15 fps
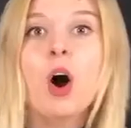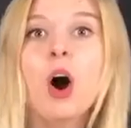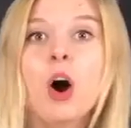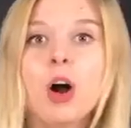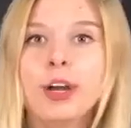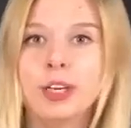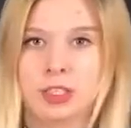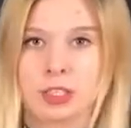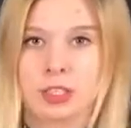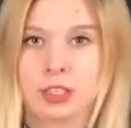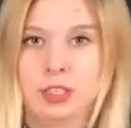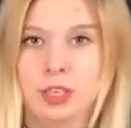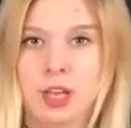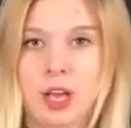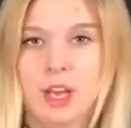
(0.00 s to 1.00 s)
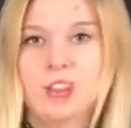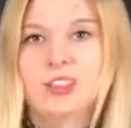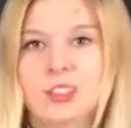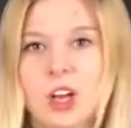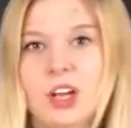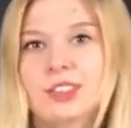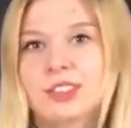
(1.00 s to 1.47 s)
new organ.
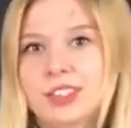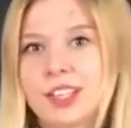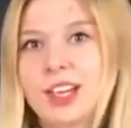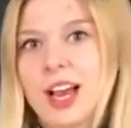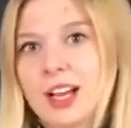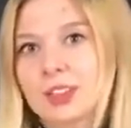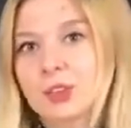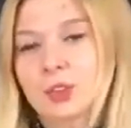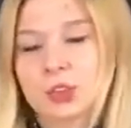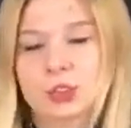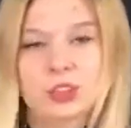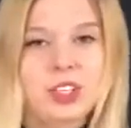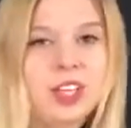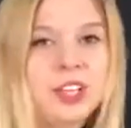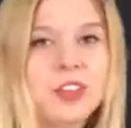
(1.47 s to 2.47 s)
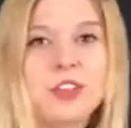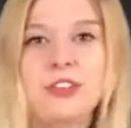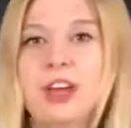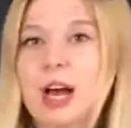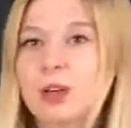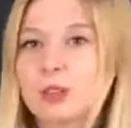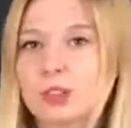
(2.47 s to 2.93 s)
So I'd say, yeah, it's just the
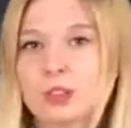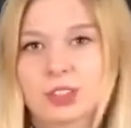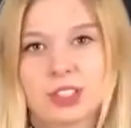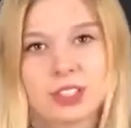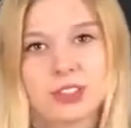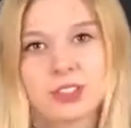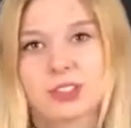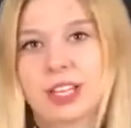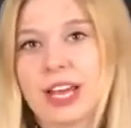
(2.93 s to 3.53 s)
1,000 cells,